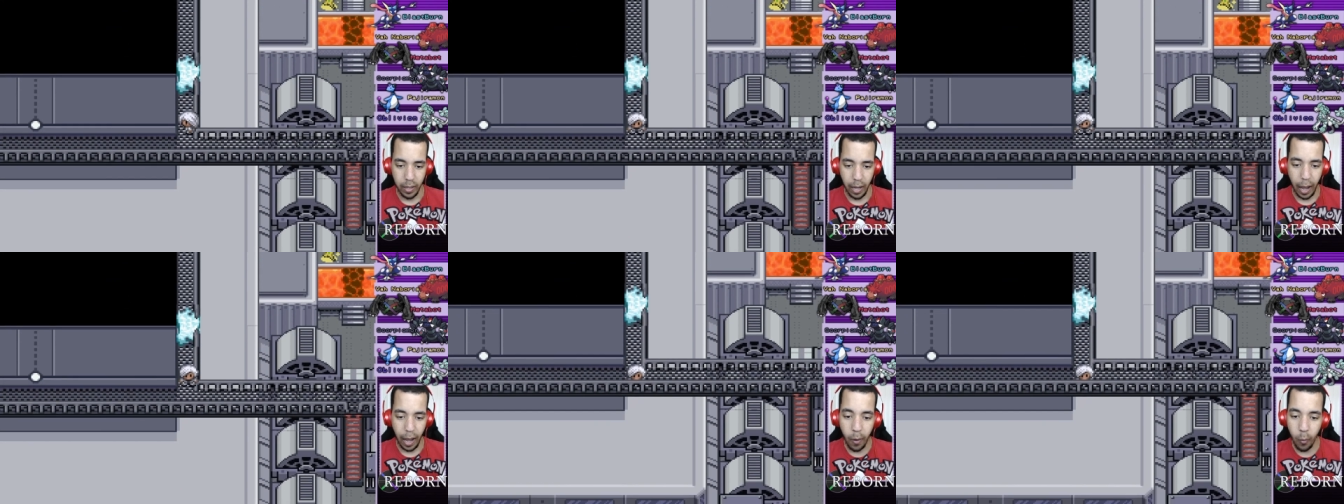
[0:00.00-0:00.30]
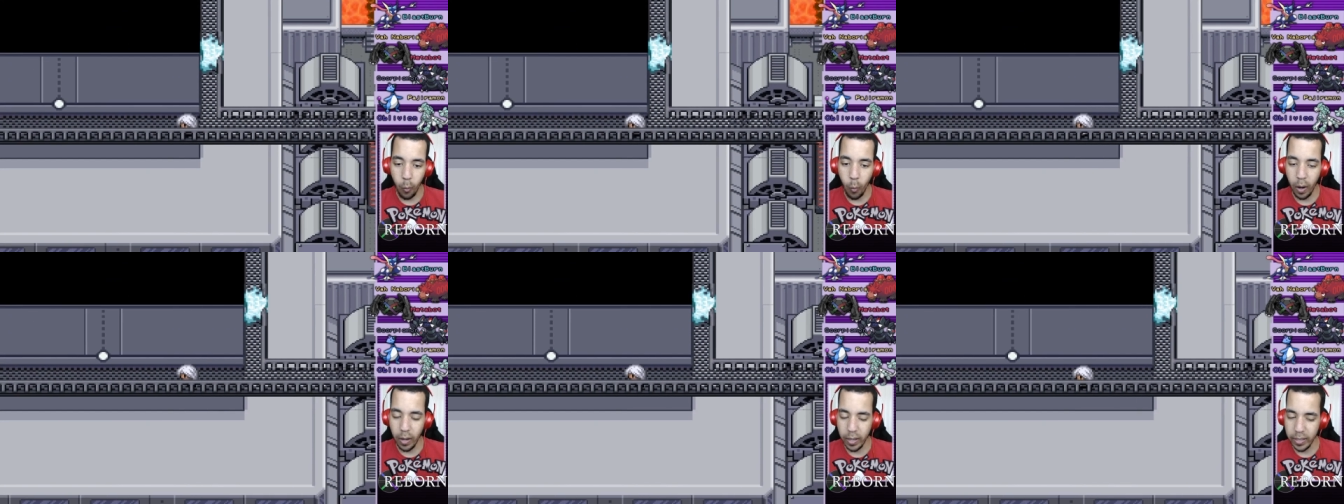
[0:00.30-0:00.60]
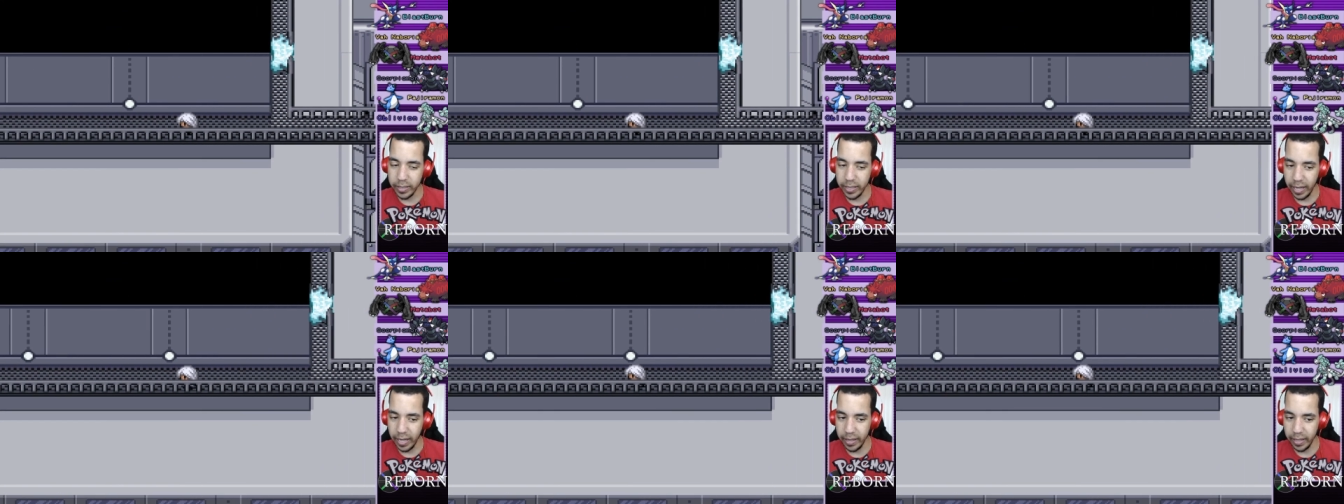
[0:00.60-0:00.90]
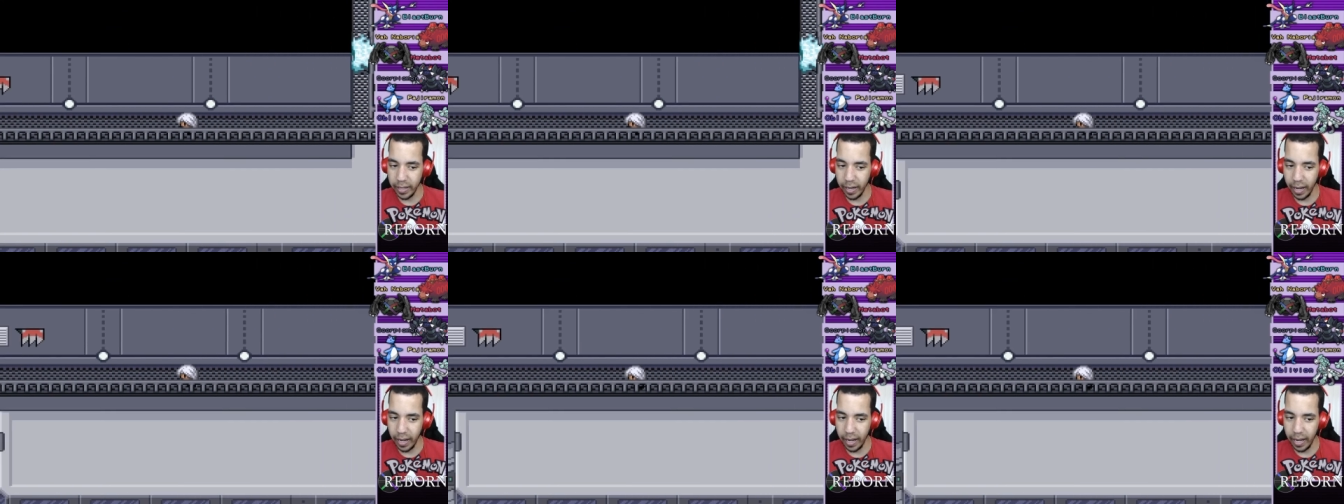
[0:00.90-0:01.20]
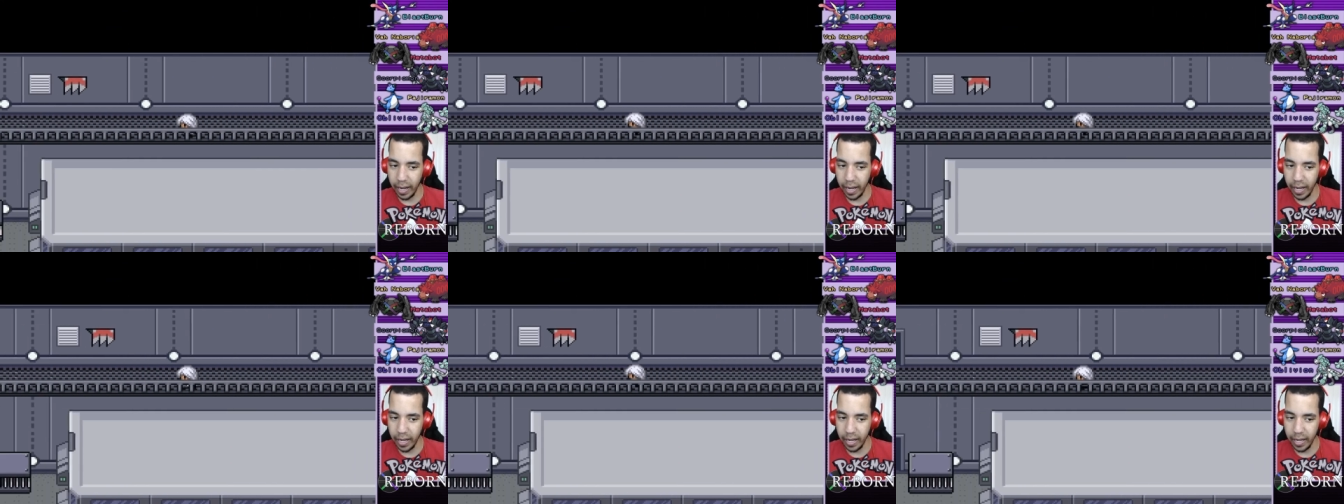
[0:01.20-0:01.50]
I want to say that
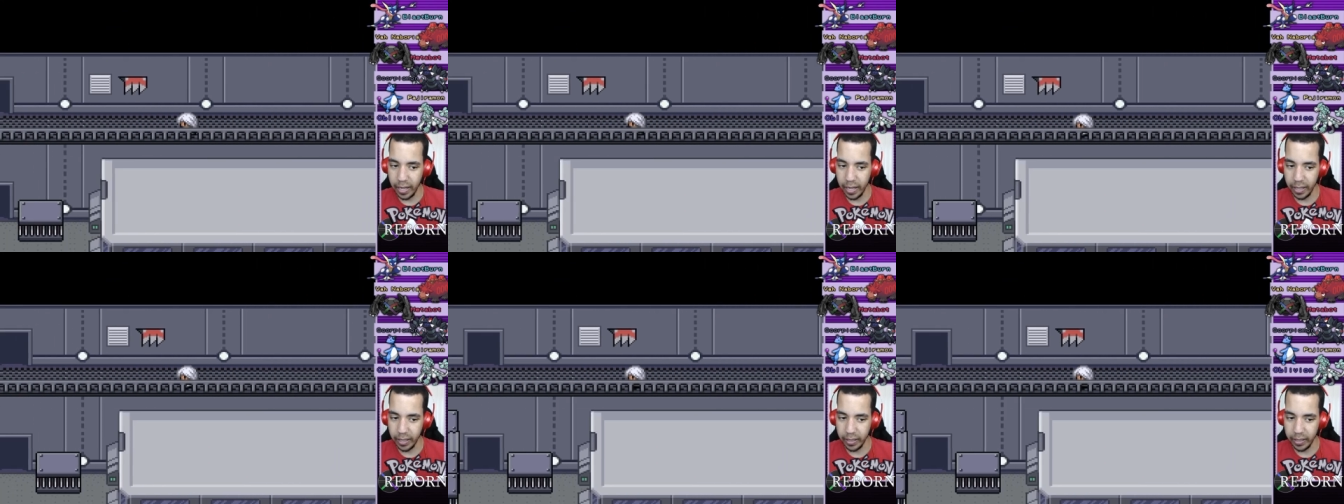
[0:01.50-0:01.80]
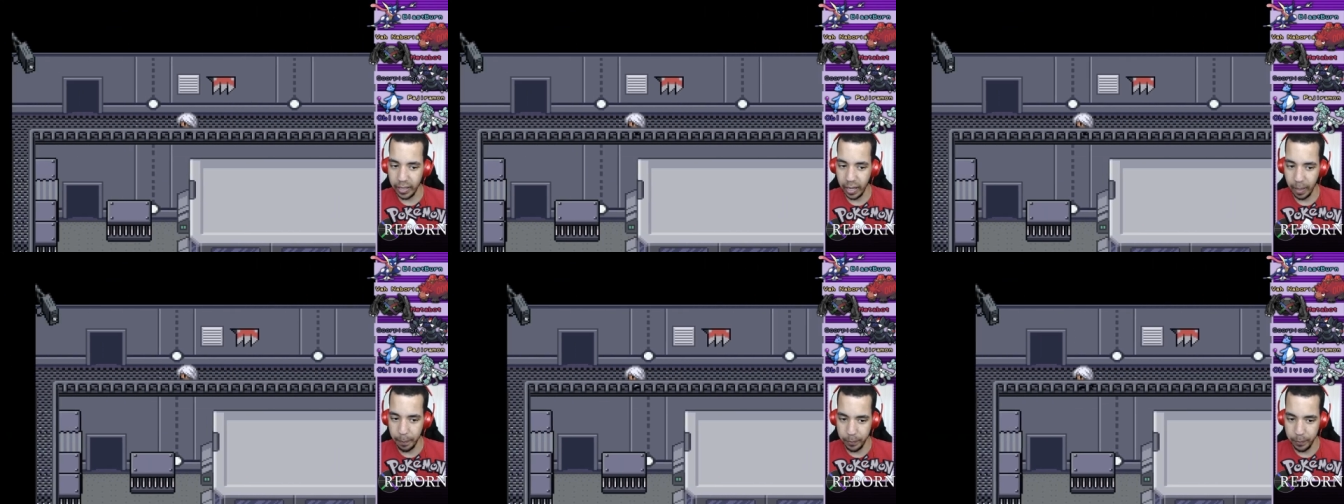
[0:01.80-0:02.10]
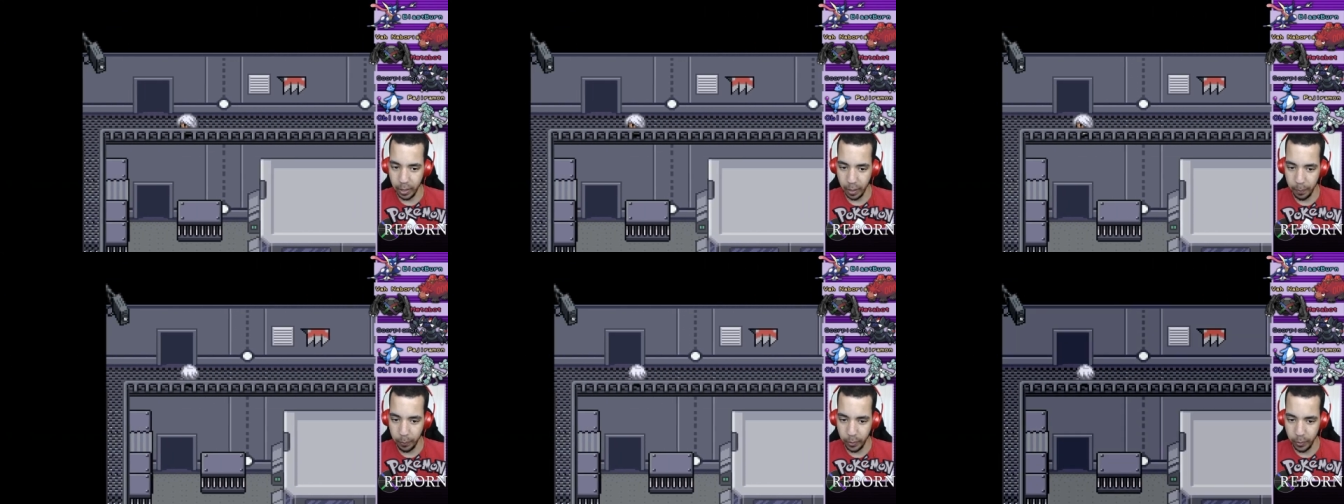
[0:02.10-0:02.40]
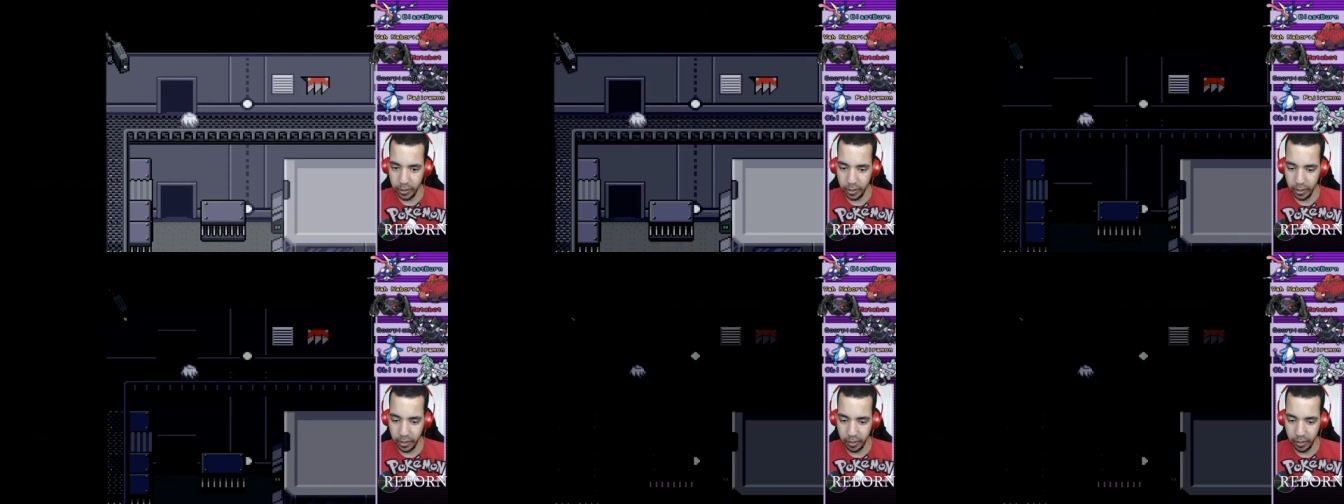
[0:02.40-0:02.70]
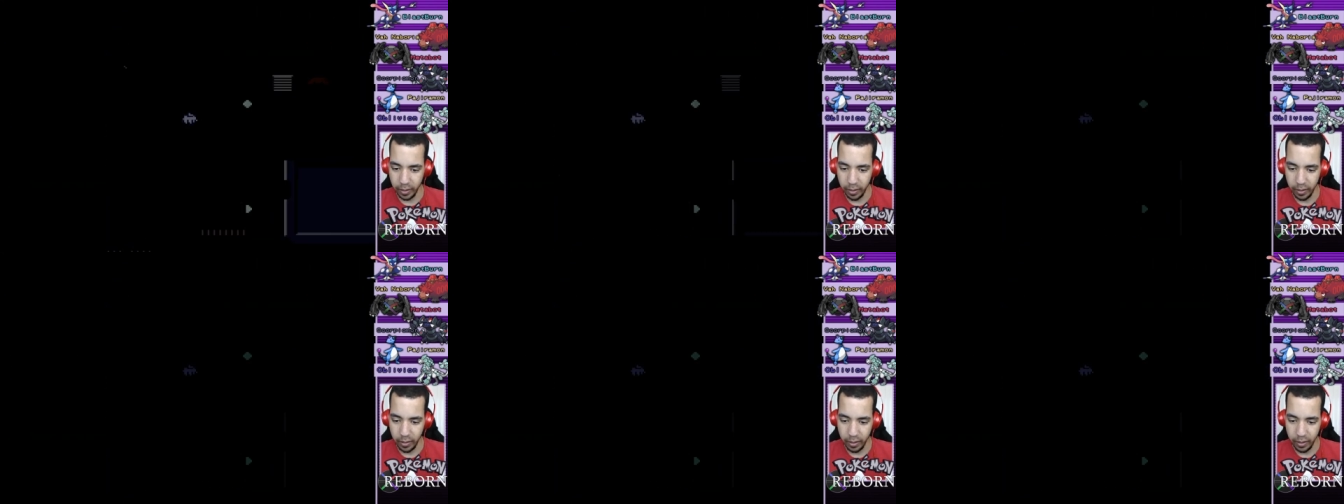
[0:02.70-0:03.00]
I kept up with
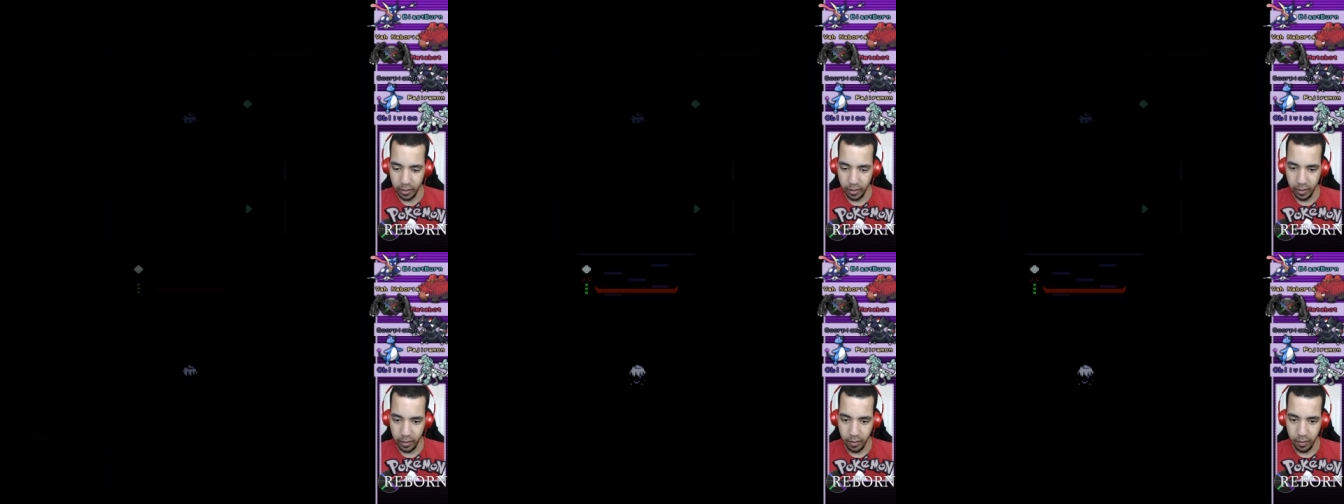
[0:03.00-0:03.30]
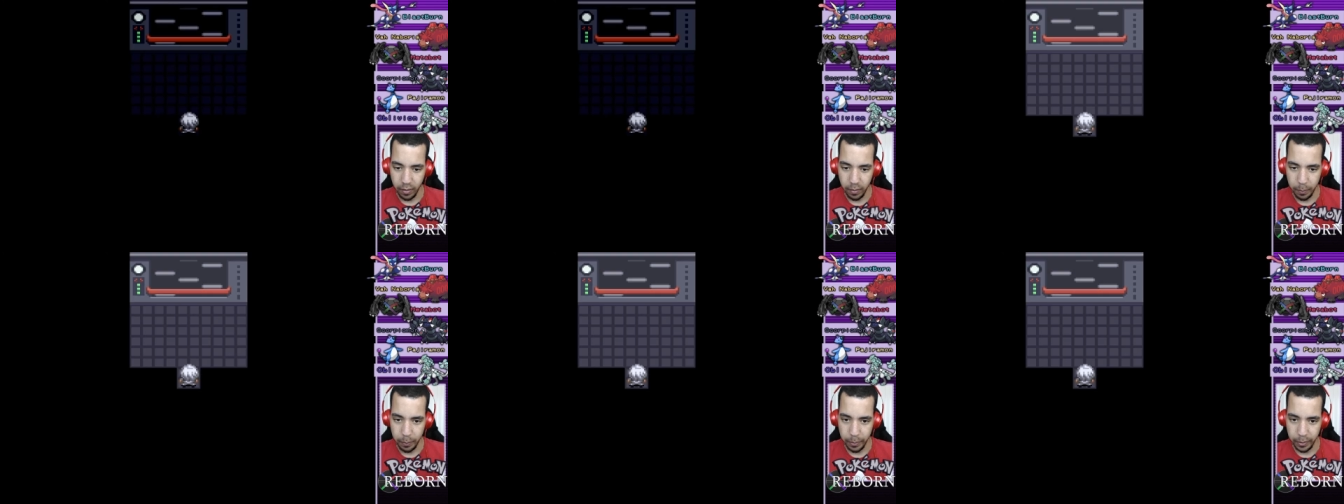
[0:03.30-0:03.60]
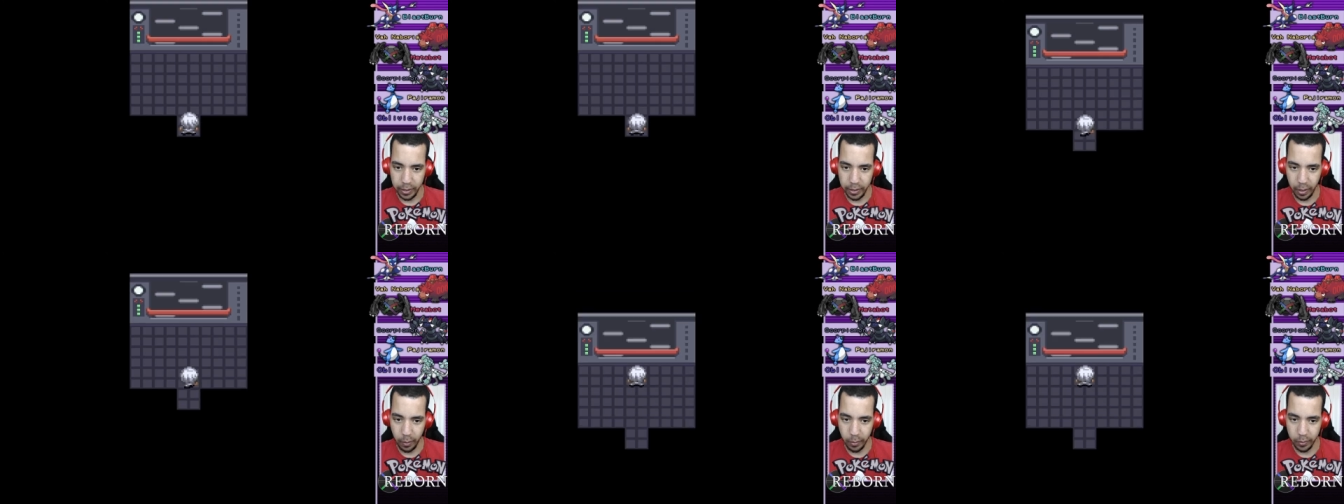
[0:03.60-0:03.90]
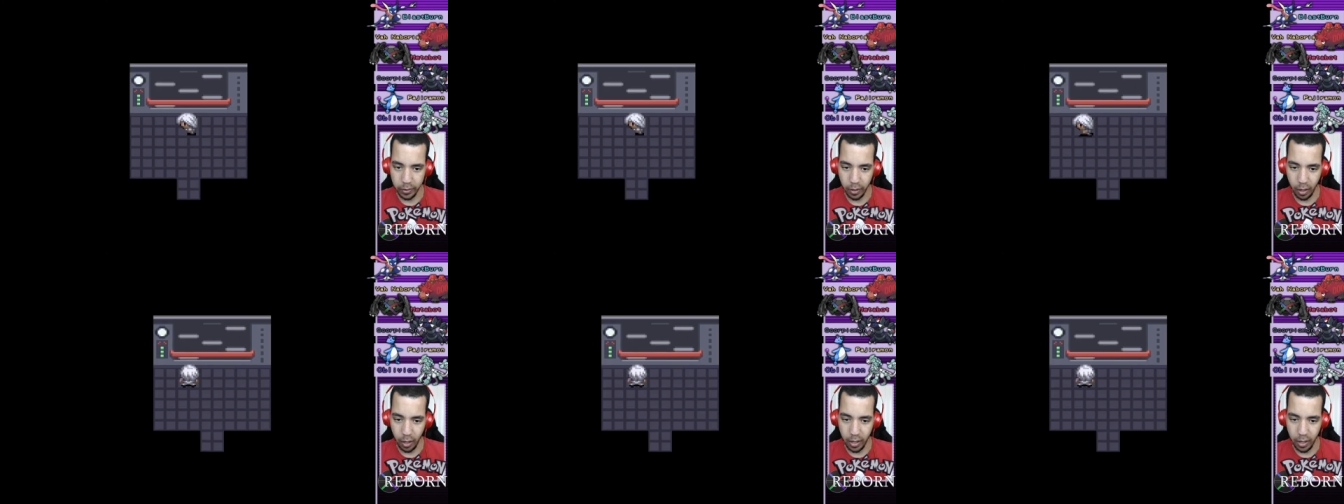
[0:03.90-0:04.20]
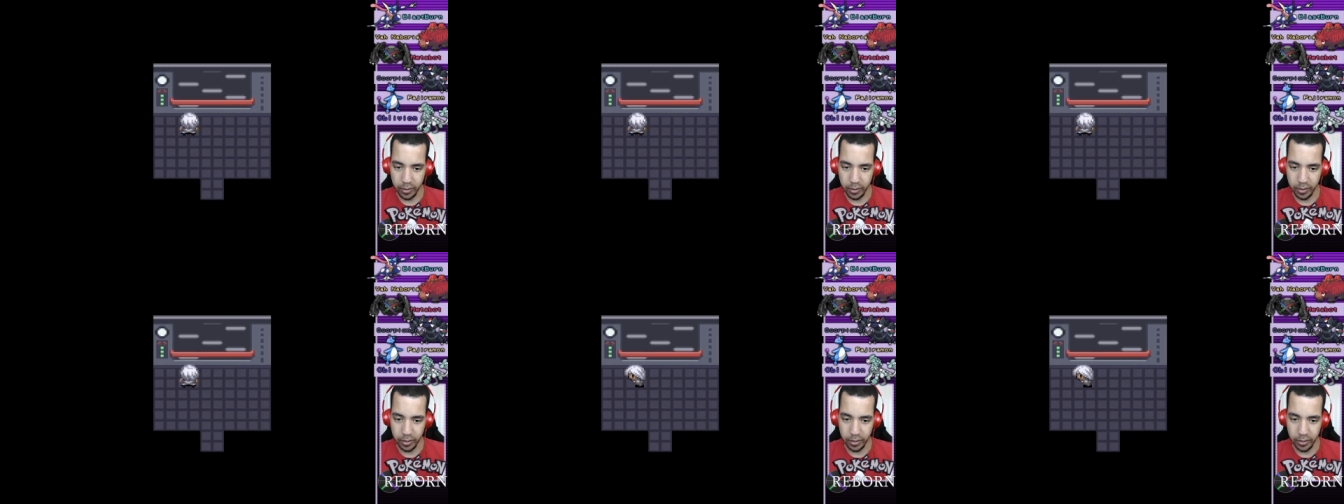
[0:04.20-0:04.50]
it, but there was
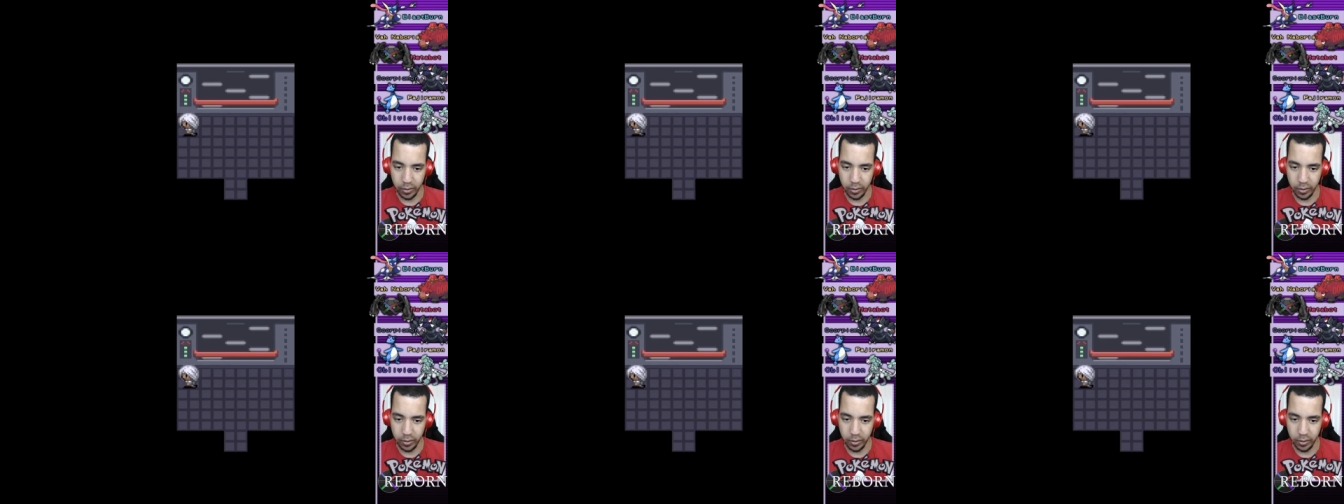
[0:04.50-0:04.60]
honestly